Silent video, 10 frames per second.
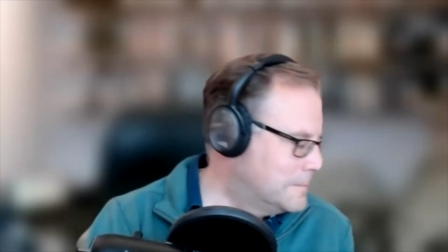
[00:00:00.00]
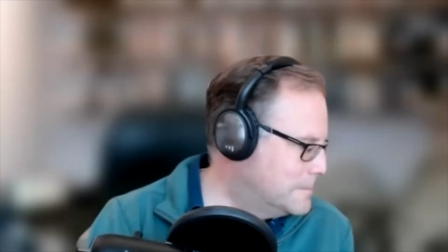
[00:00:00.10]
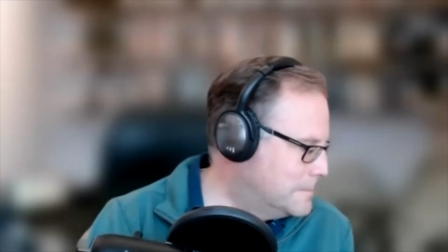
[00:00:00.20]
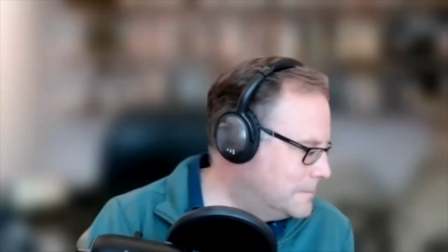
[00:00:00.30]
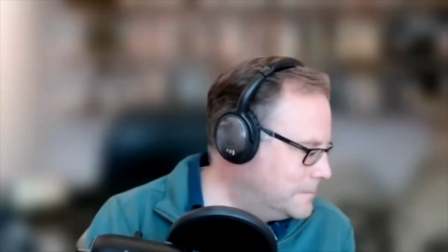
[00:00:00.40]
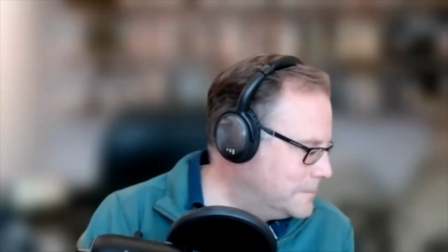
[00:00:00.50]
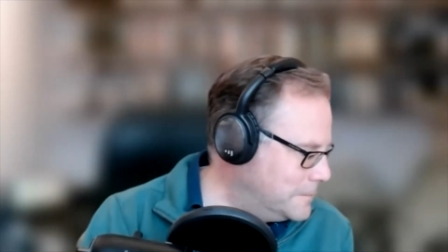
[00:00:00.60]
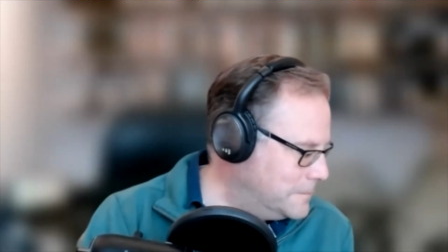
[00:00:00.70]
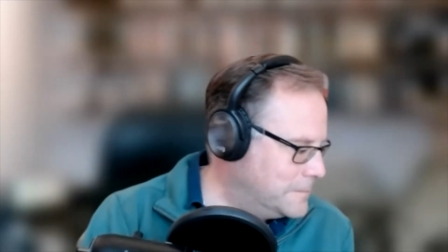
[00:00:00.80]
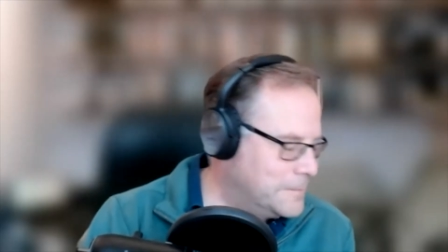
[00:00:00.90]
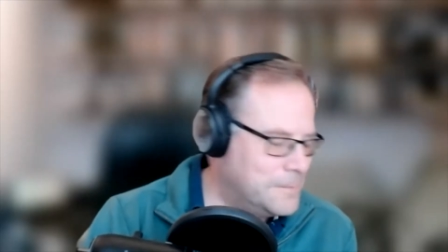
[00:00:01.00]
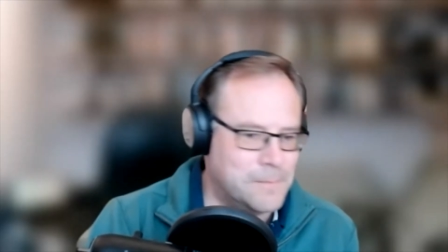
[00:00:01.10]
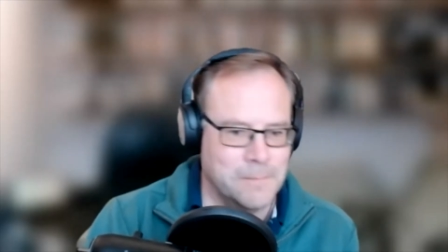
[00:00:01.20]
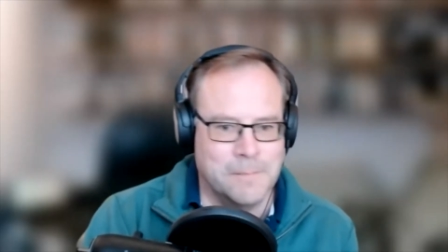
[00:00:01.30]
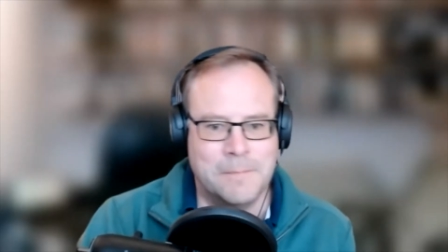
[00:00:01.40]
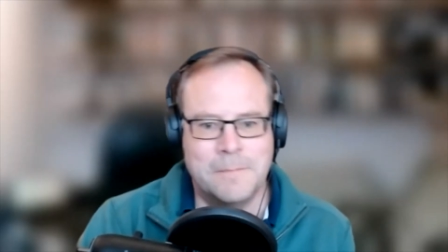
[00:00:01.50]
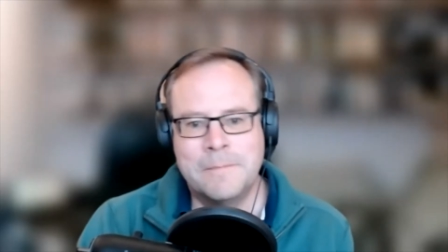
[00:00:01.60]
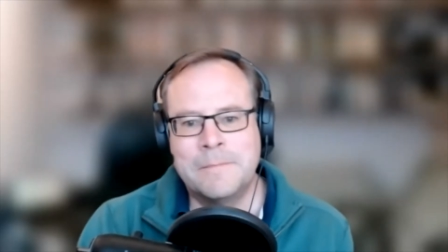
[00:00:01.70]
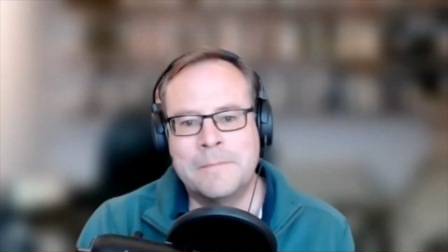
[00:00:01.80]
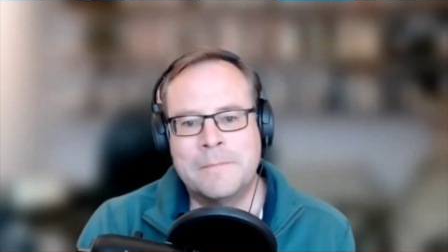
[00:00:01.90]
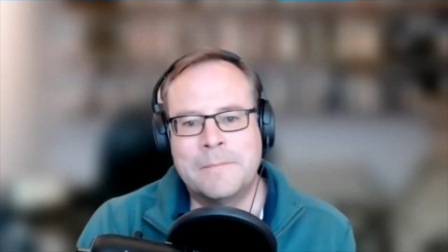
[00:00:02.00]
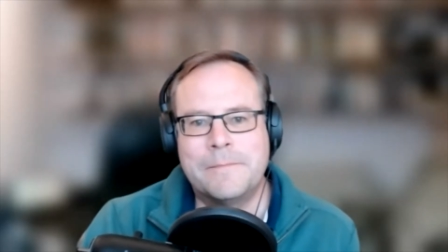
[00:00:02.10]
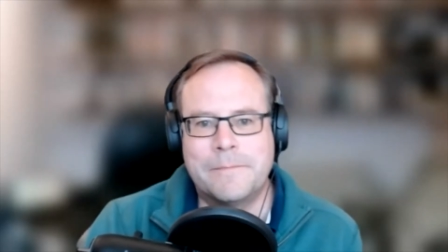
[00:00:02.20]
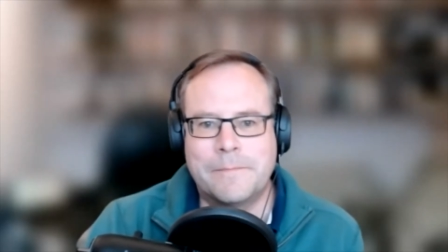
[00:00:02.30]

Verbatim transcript: wanted to start, you know, sharing some of what